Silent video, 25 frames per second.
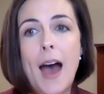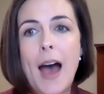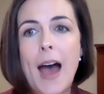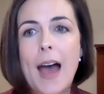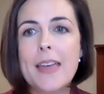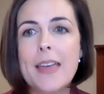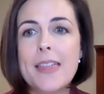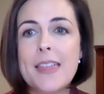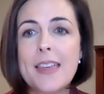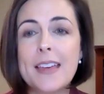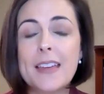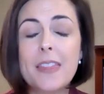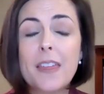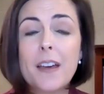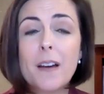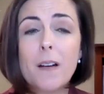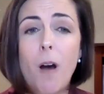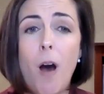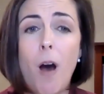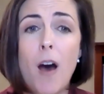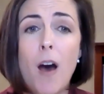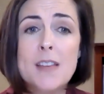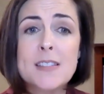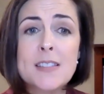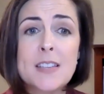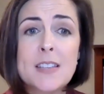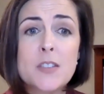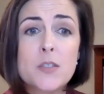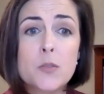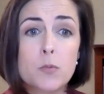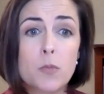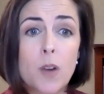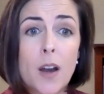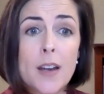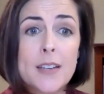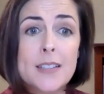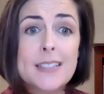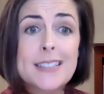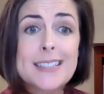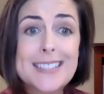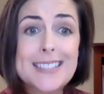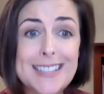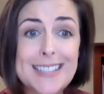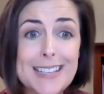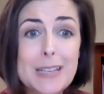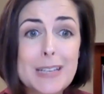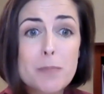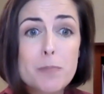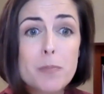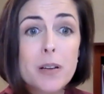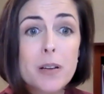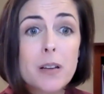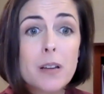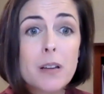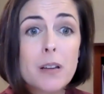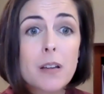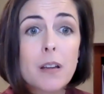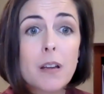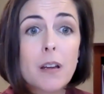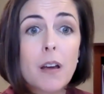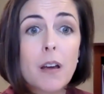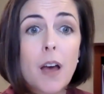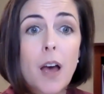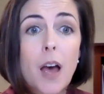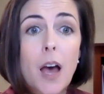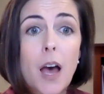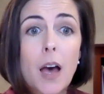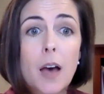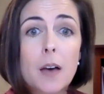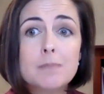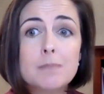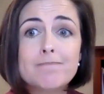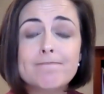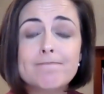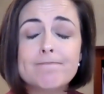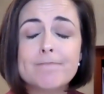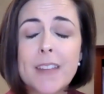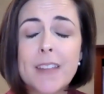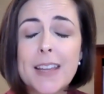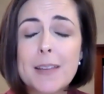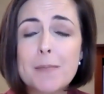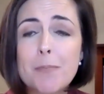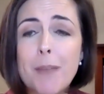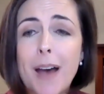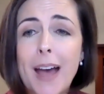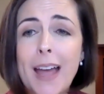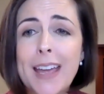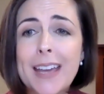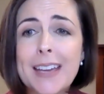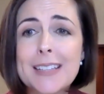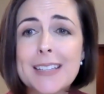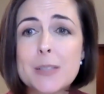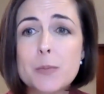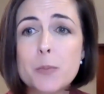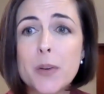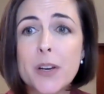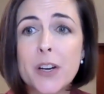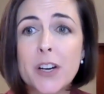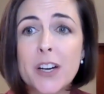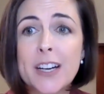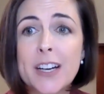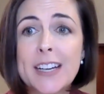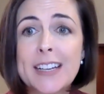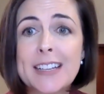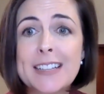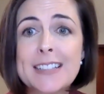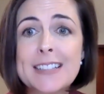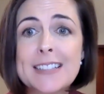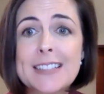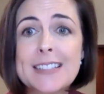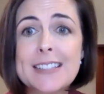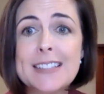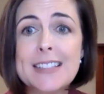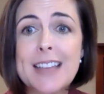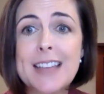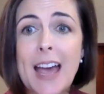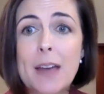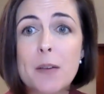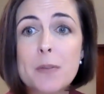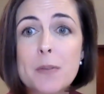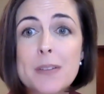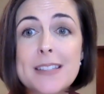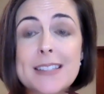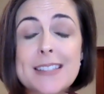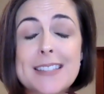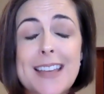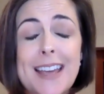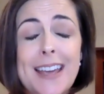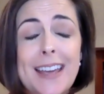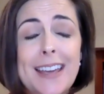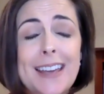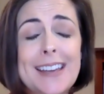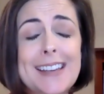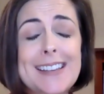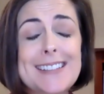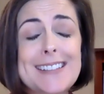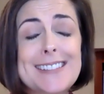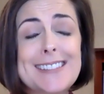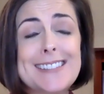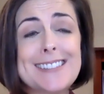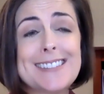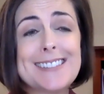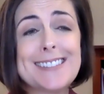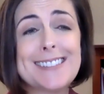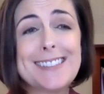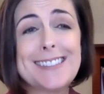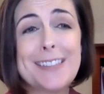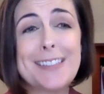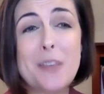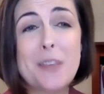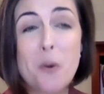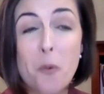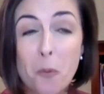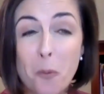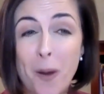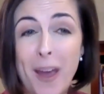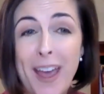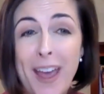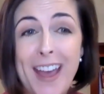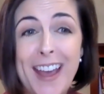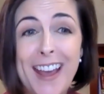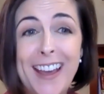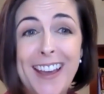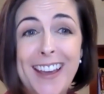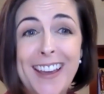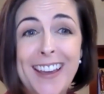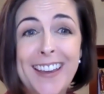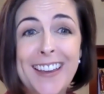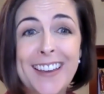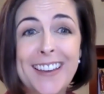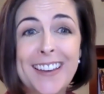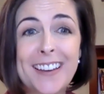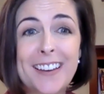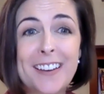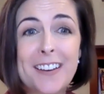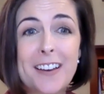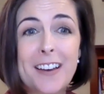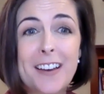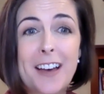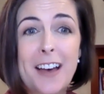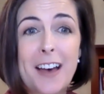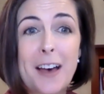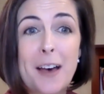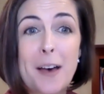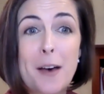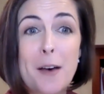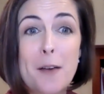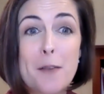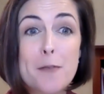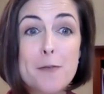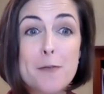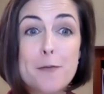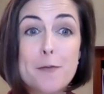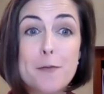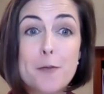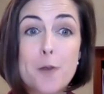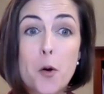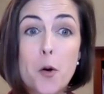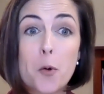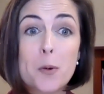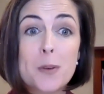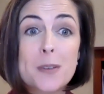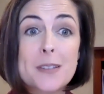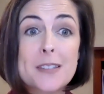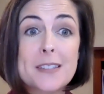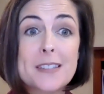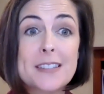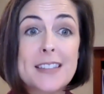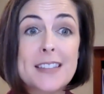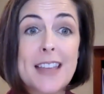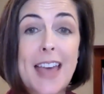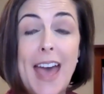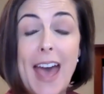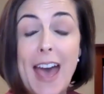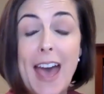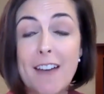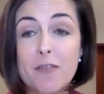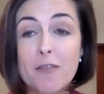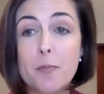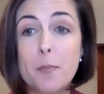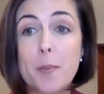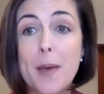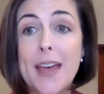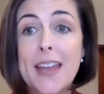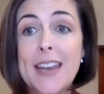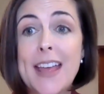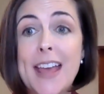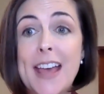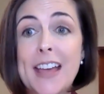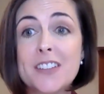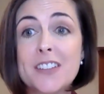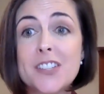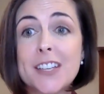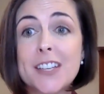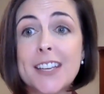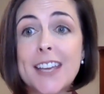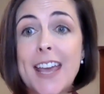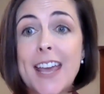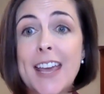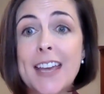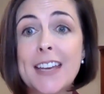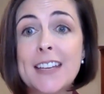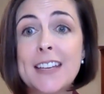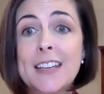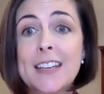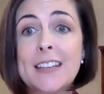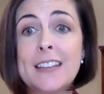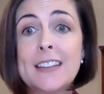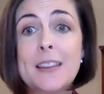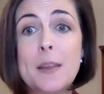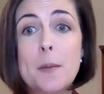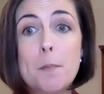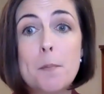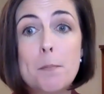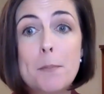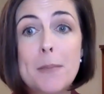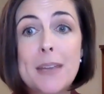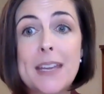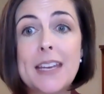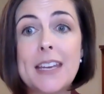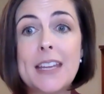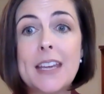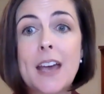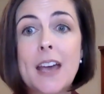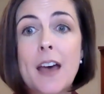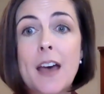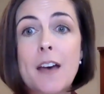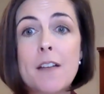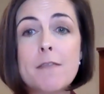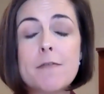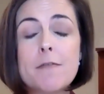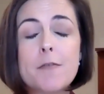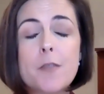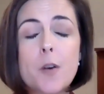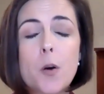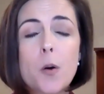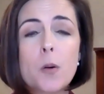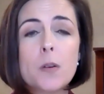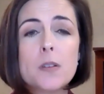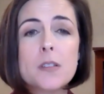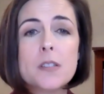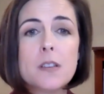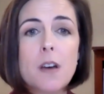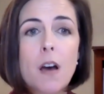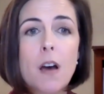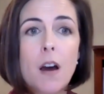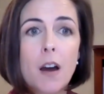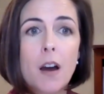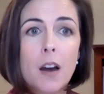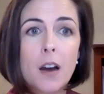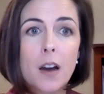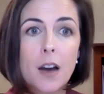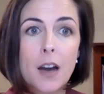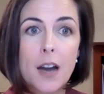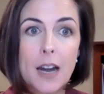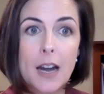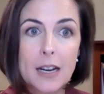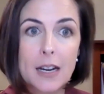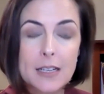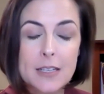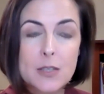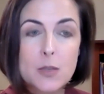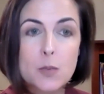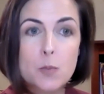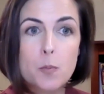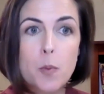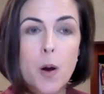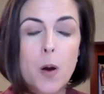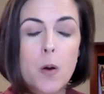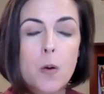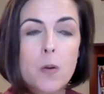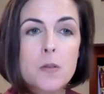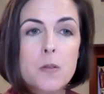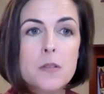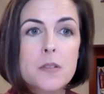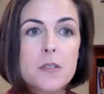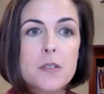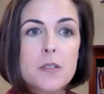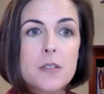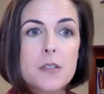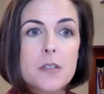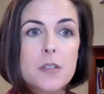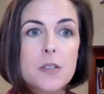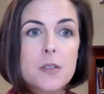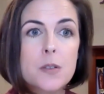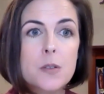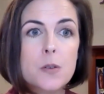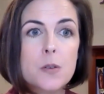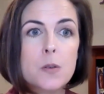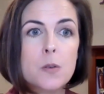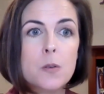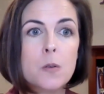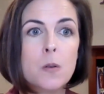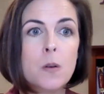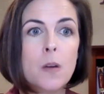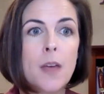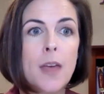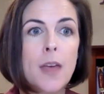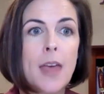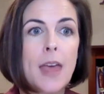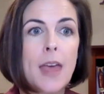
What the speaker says: I think the causes run deep. In my experience, I would say it's the way folks have been educated, the media folks are exposed to,